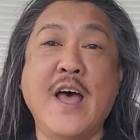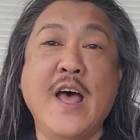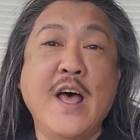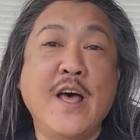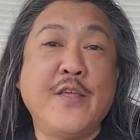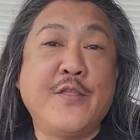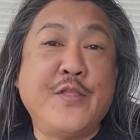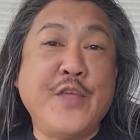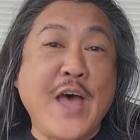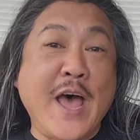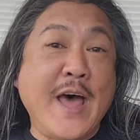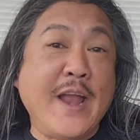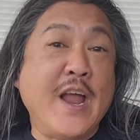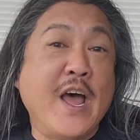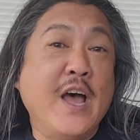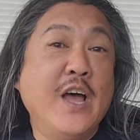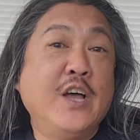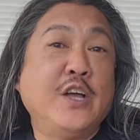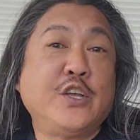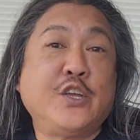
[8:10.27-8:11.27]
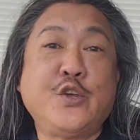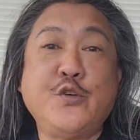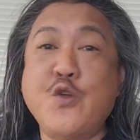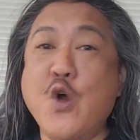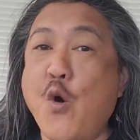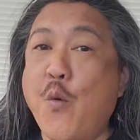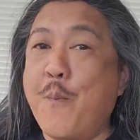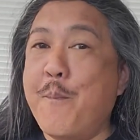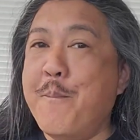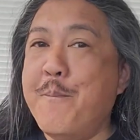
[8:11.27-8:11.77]
that you
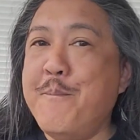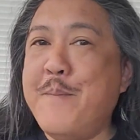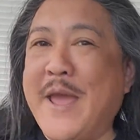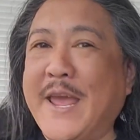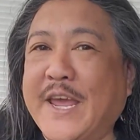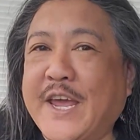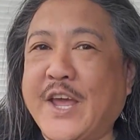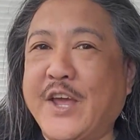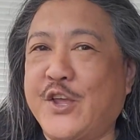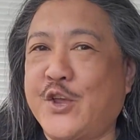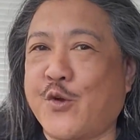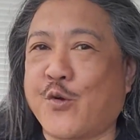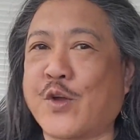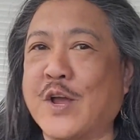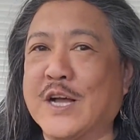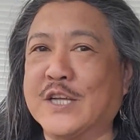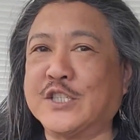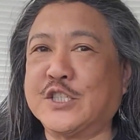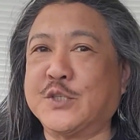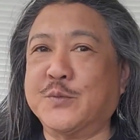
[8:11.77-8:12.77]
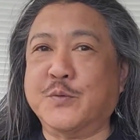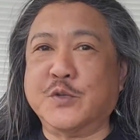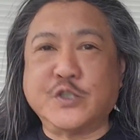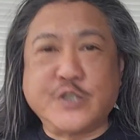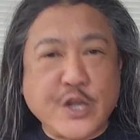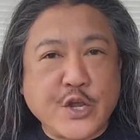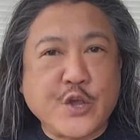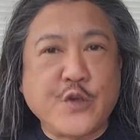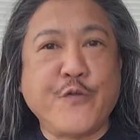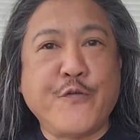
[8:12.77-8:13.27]
don't make your customers,
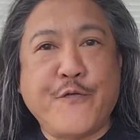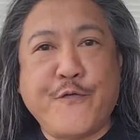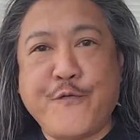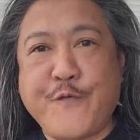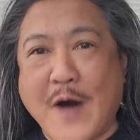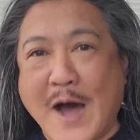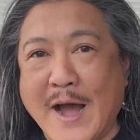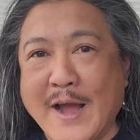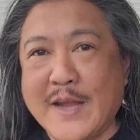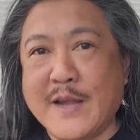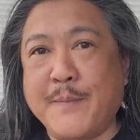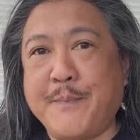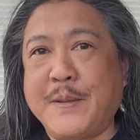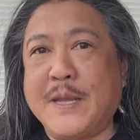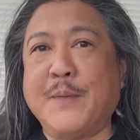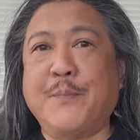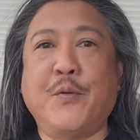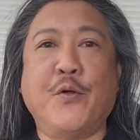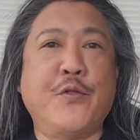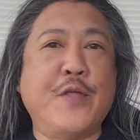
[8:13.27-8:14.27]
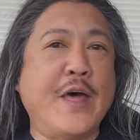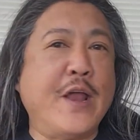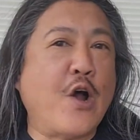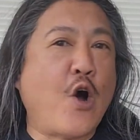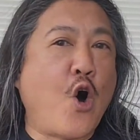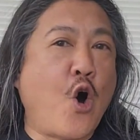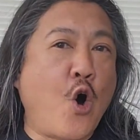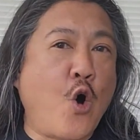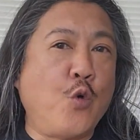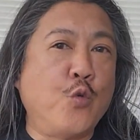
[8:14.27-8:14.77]
you find people that
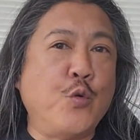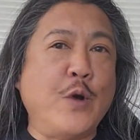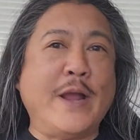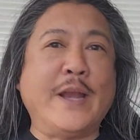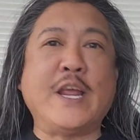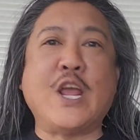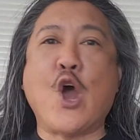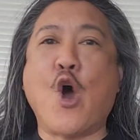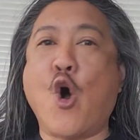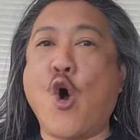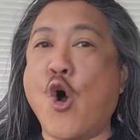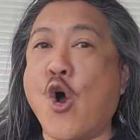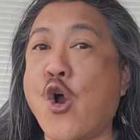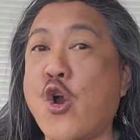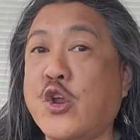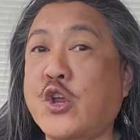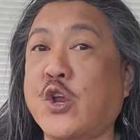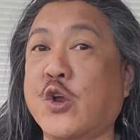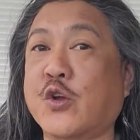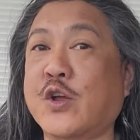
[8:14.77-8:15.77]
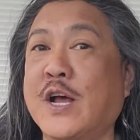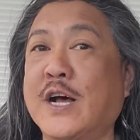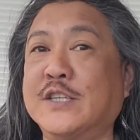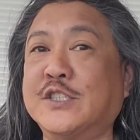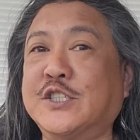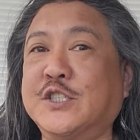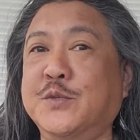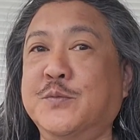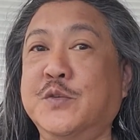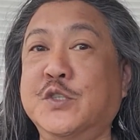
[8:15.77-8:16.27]
already are your
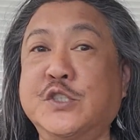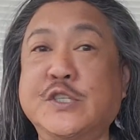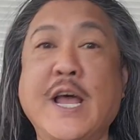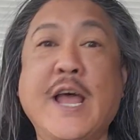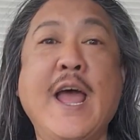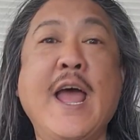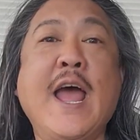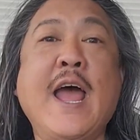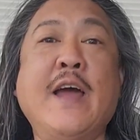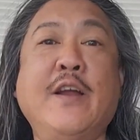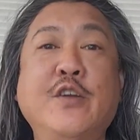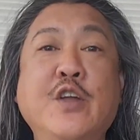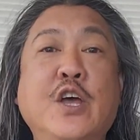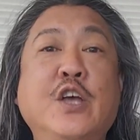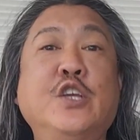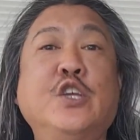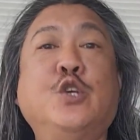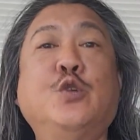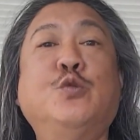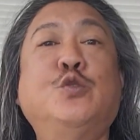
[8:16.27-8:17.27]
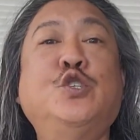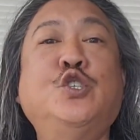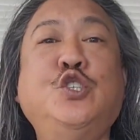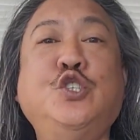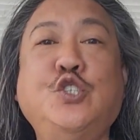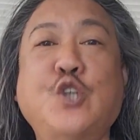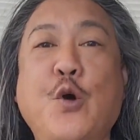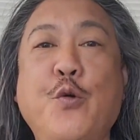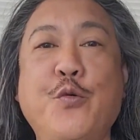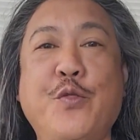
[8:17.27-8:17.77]
customers and you
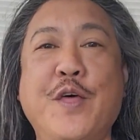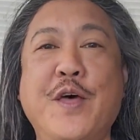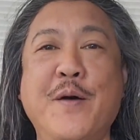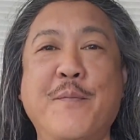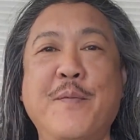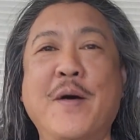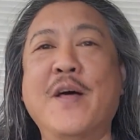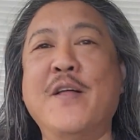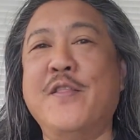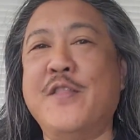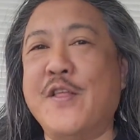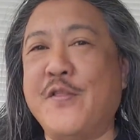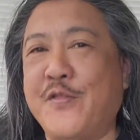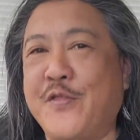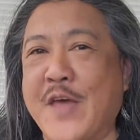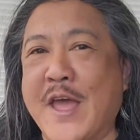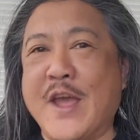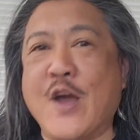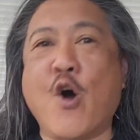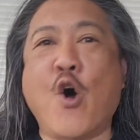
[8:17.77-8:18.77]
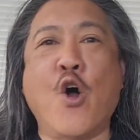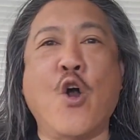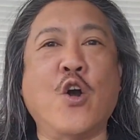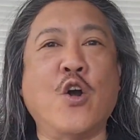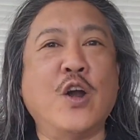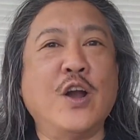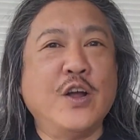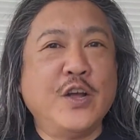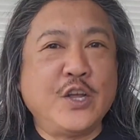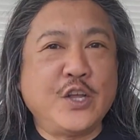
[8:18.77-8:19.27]
show them that they are
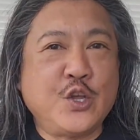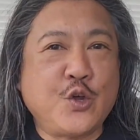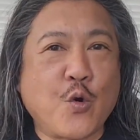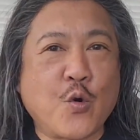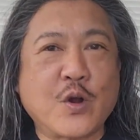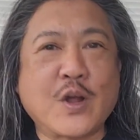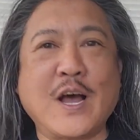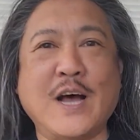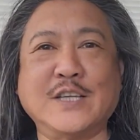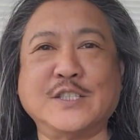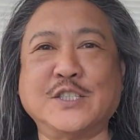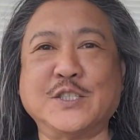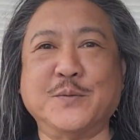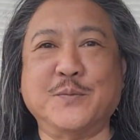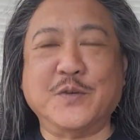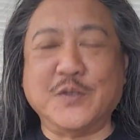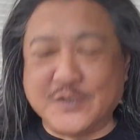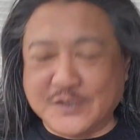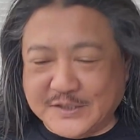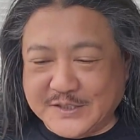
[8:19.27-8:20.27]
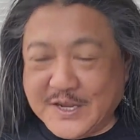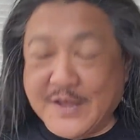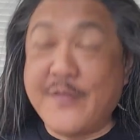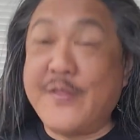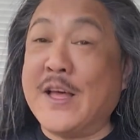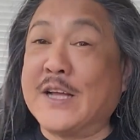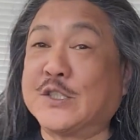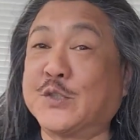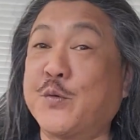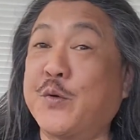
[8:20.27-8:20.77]
your customers.
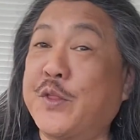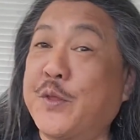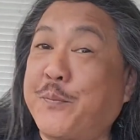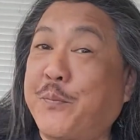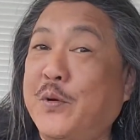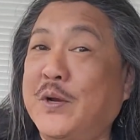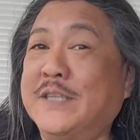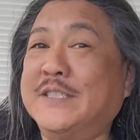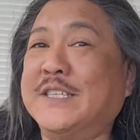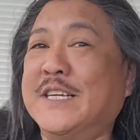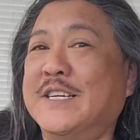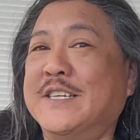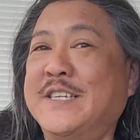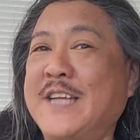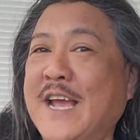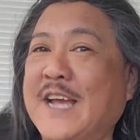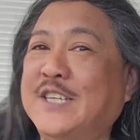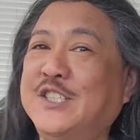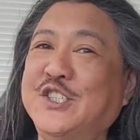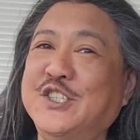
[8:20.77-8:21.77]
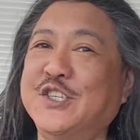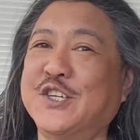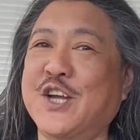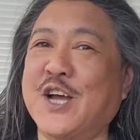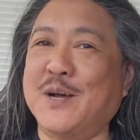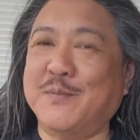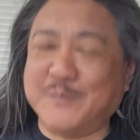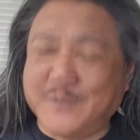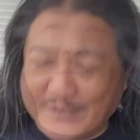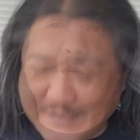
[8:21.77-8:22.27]
That's where the presentation
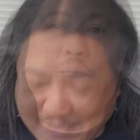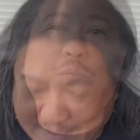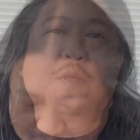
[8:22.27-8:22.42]
comes in.